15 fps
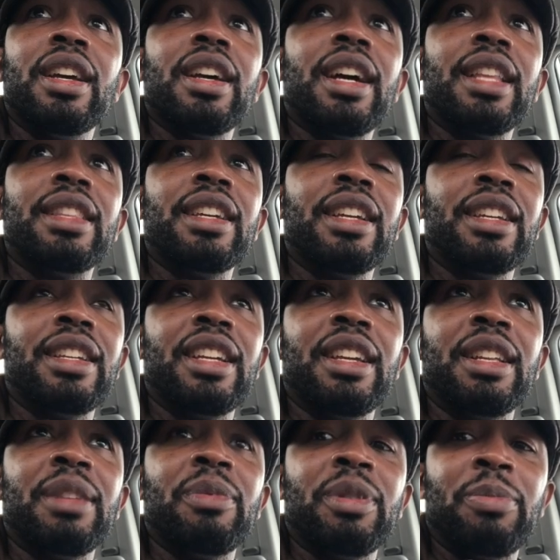I think
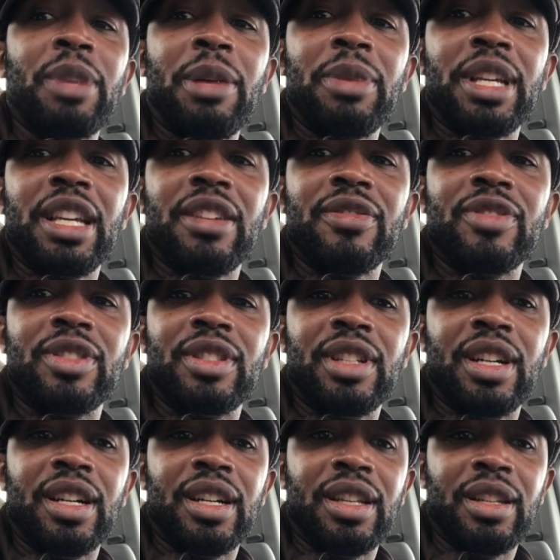it maybe gives
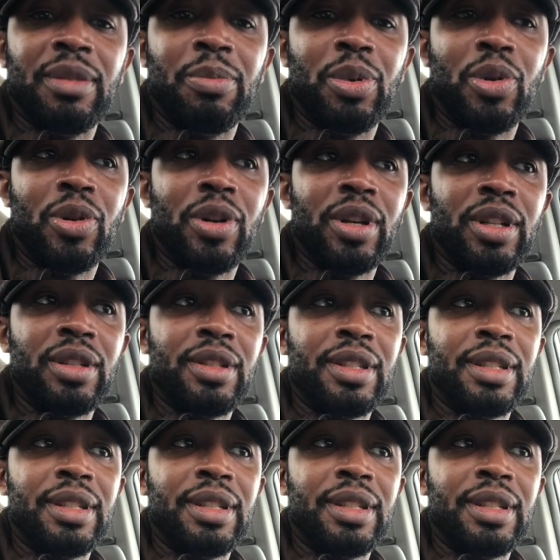the board